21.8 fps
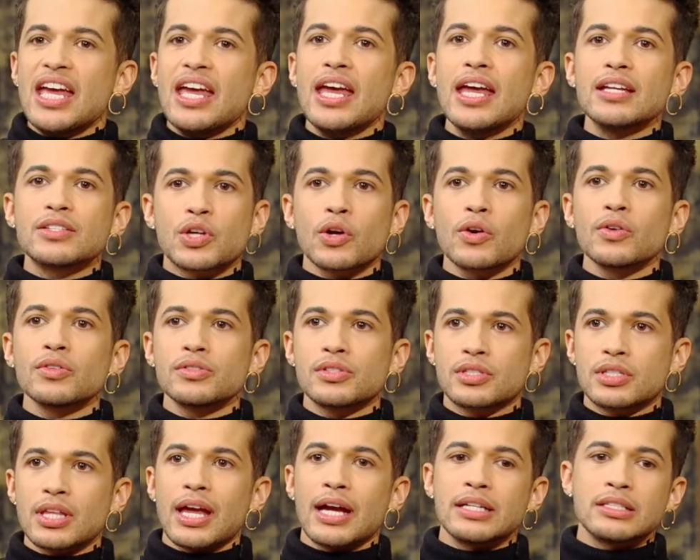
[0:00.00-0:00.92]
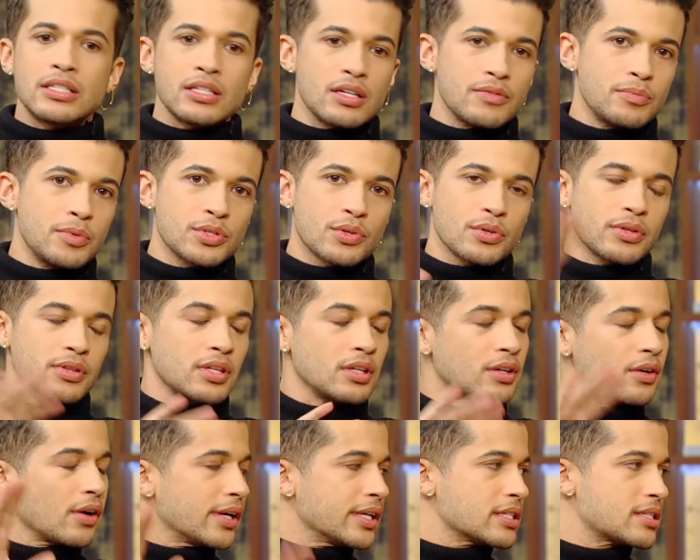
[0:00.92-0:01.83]
it turns the idea of musical
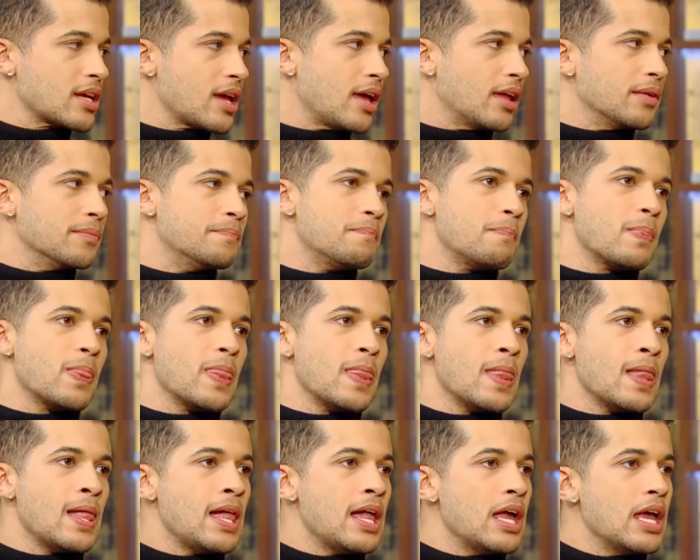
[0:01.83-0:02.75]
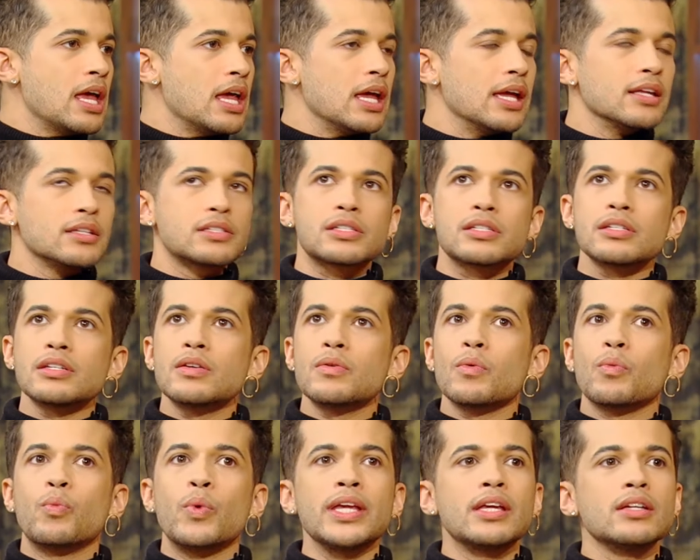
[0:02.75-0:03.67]
theater on its head. Mm. It's
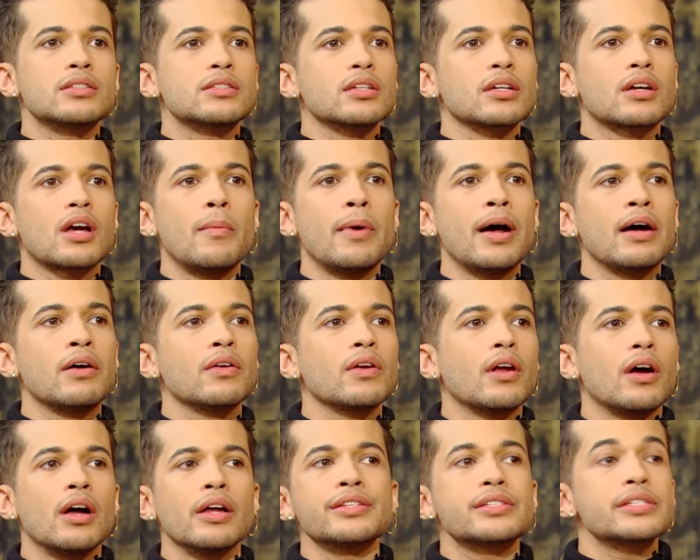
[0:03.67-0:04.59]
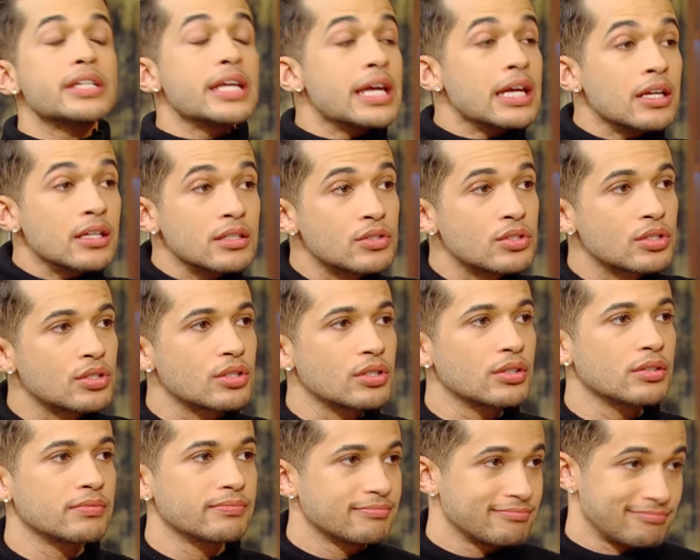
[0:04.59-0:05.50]
we get to come out on
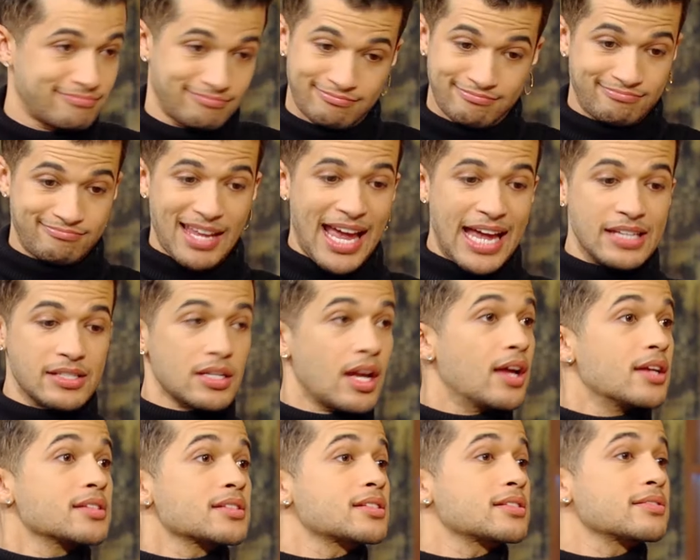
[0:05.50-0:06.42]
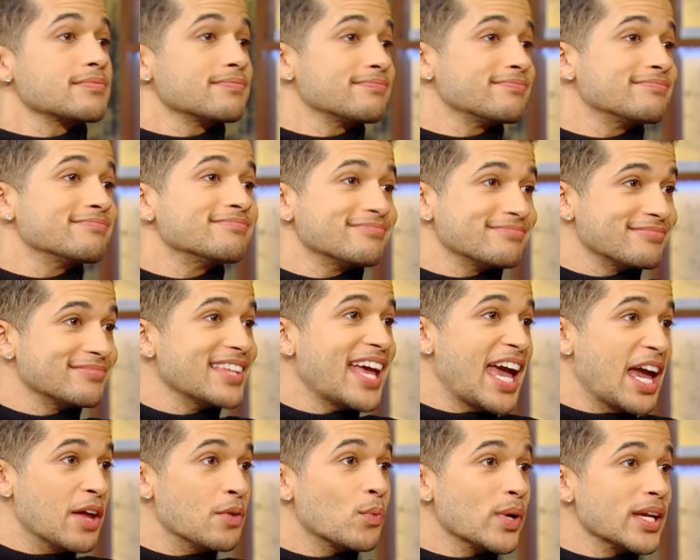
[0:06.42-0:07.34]
stage as us,
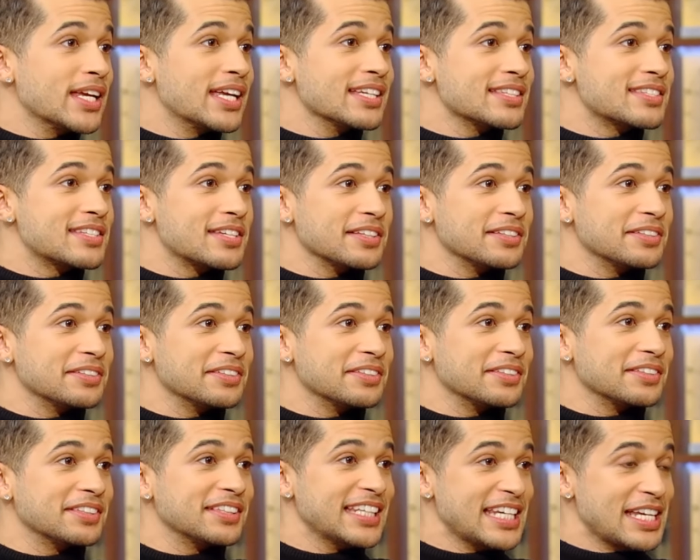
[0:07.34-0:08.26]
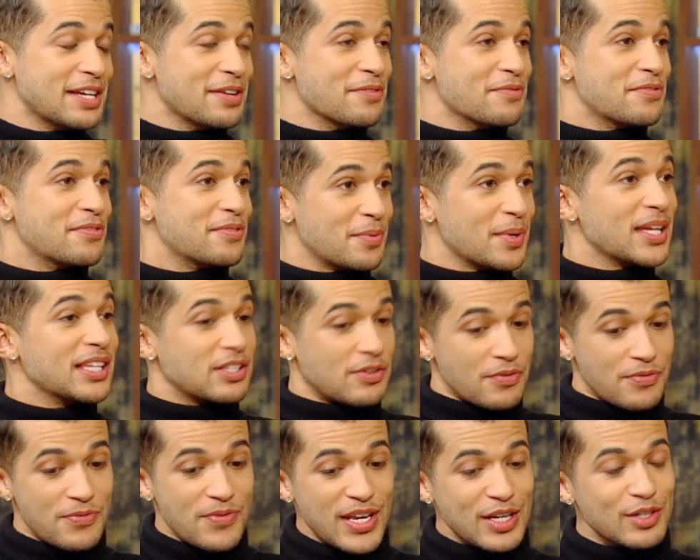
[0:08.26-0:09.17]
and we get mm. to leave. We get
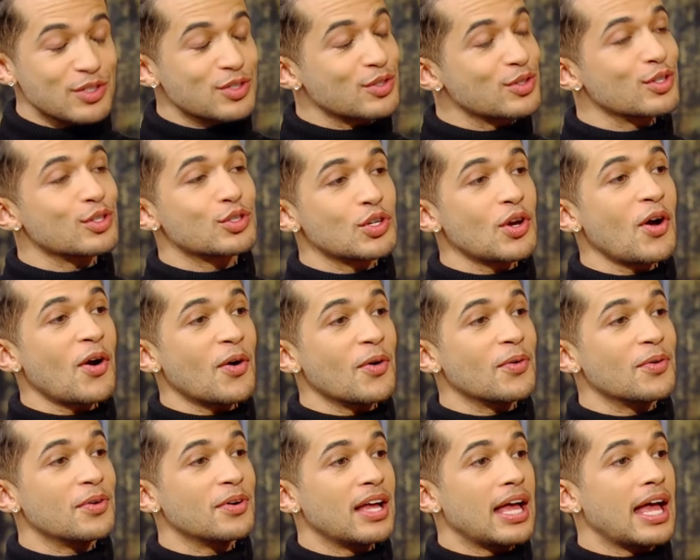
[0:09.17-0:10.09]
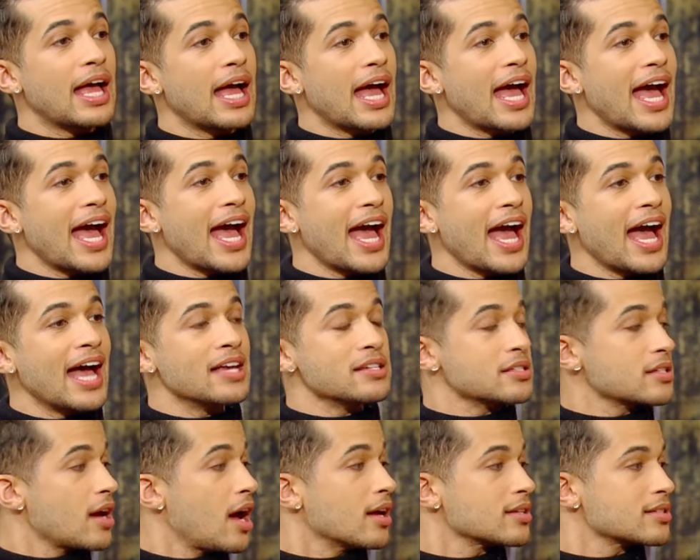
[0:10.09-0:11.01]
to finish the show
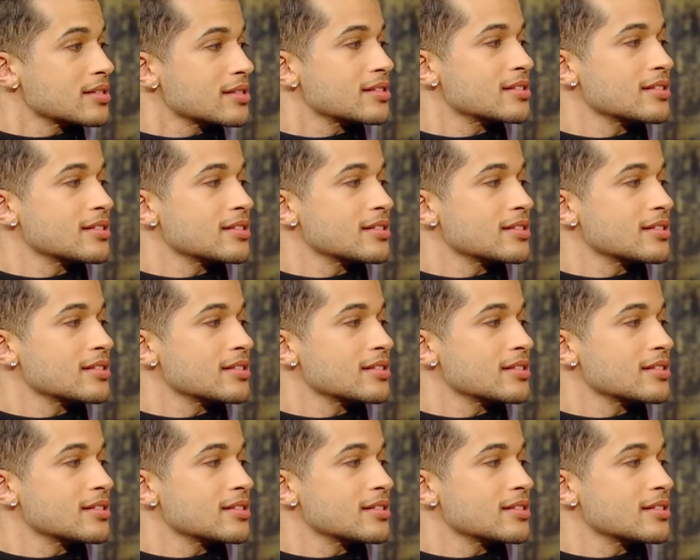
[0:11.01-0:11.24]
as us,